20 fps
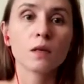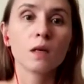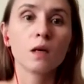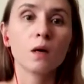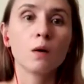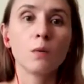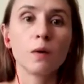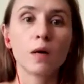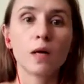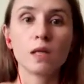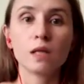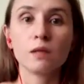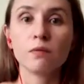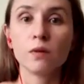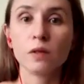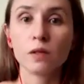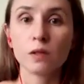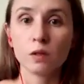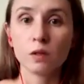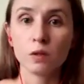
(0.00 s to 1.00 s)
Well,
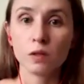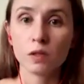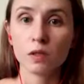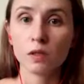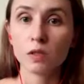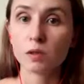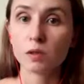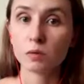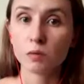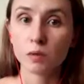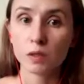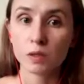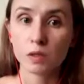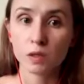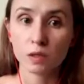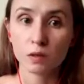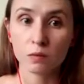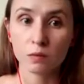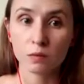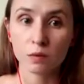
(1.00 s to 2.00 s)
evaluating
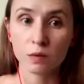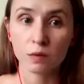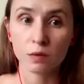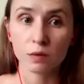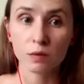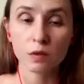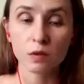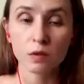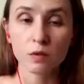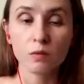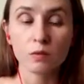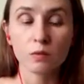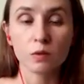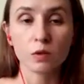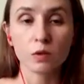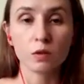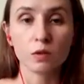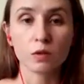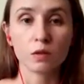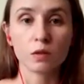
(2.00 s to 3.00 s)
written work,
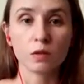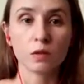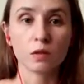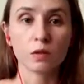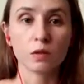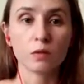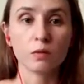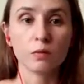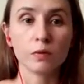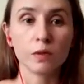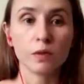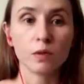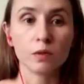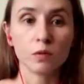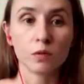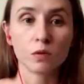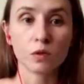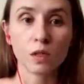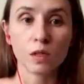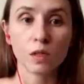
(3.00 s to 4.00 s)
what we
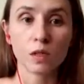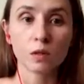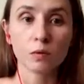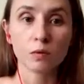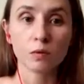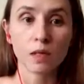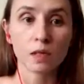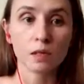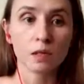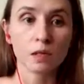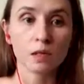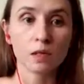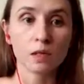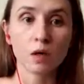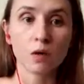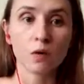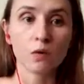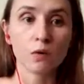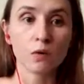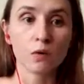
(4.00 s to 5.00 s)
usually correct is
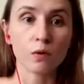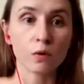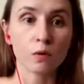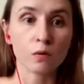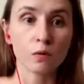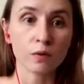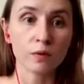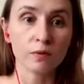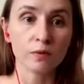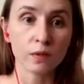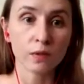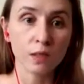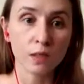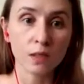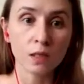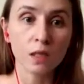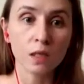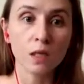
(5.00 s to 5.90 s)
orthography,